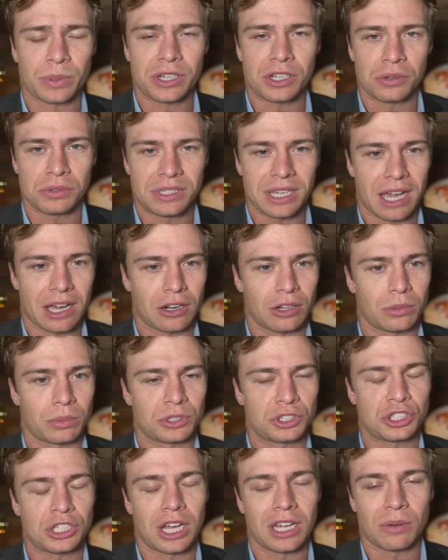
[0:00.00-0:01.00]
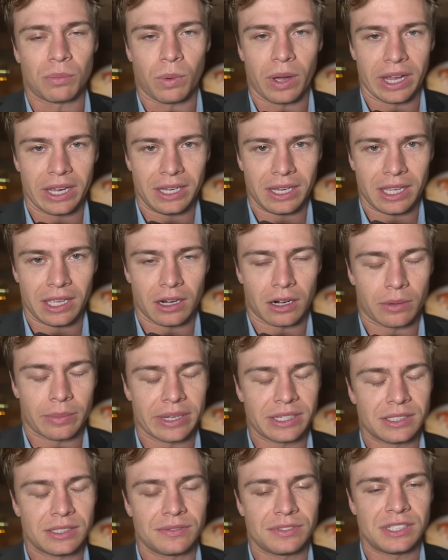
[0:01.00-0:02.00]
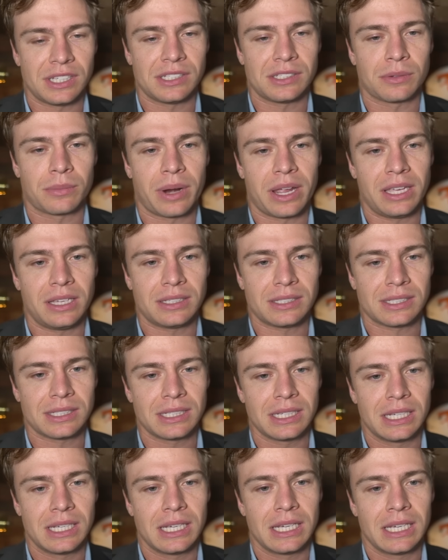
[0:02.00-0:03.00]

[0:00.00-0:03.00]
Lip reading: Rico Dowdle, Rashad White in our rest of season ranks.